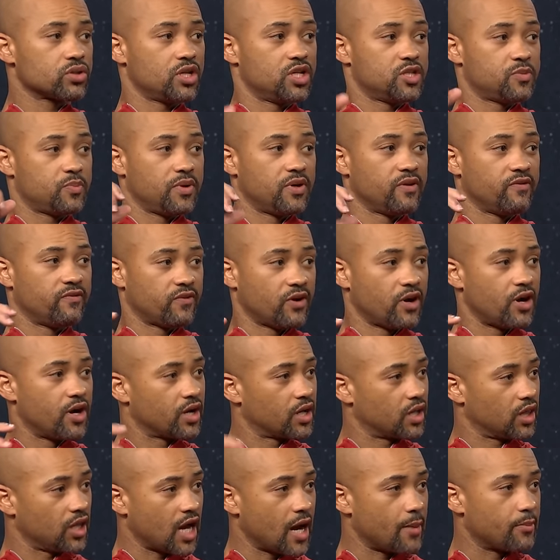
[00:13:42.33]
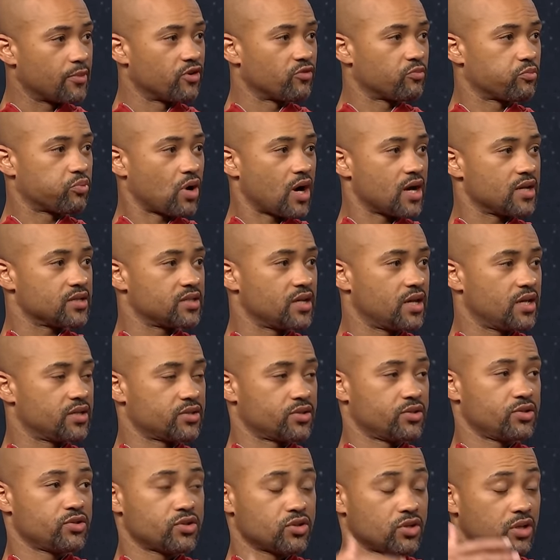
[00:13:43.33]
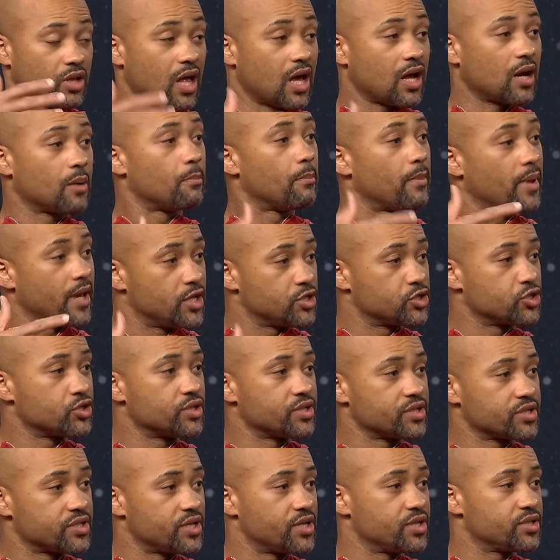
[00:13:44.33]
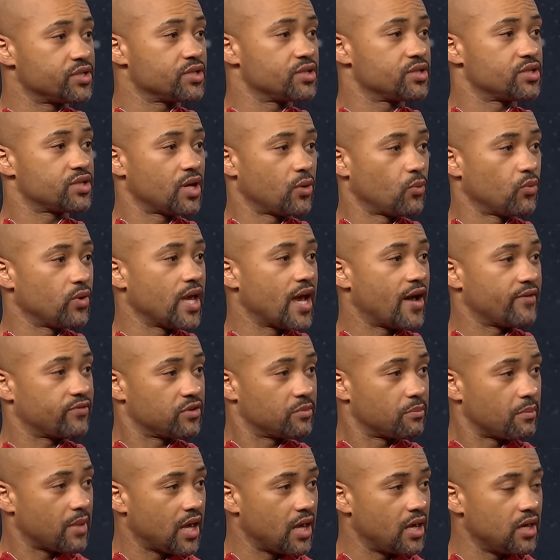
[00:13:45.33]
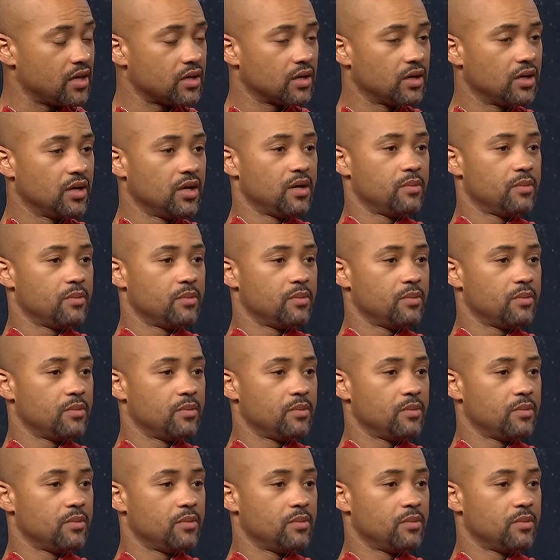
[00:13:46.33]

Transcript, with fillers: Mm-hmm. It's been a very collaborative process because there's a lot of major decisions that we have to make,